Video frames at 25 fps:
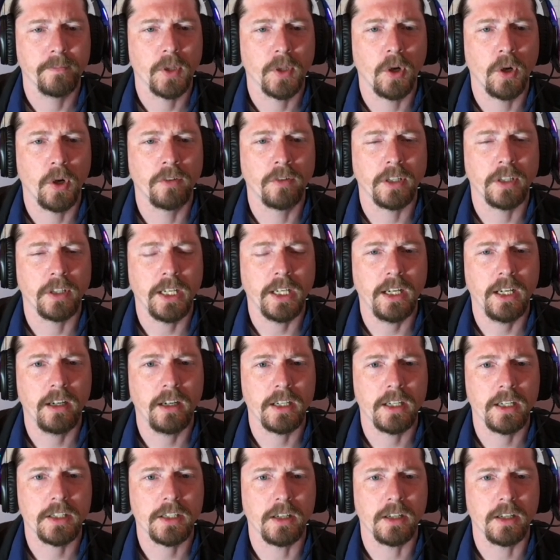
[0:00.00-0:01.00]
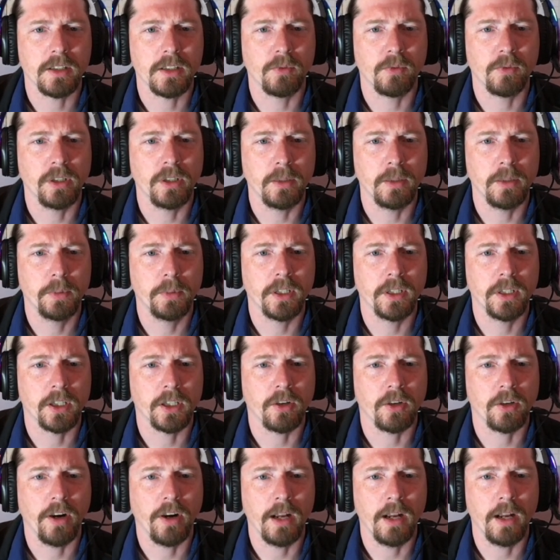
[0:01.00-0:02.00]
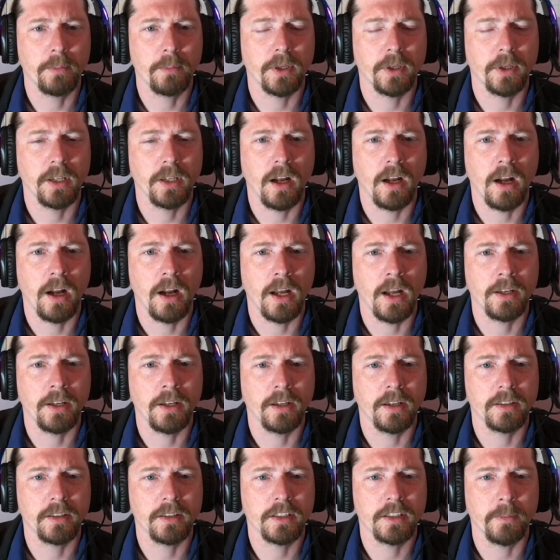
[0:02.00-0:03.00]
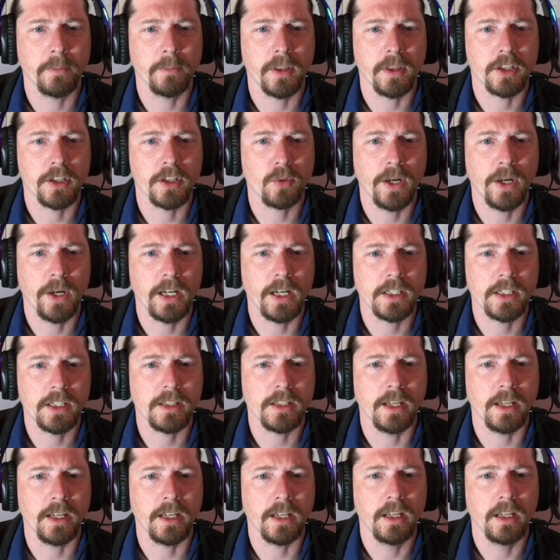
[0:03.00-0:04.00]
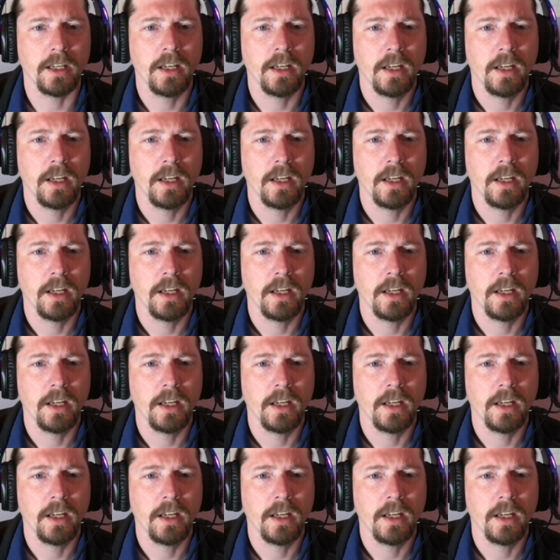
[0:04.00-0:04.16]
over here, it starts to really put a cramp on some of the squares that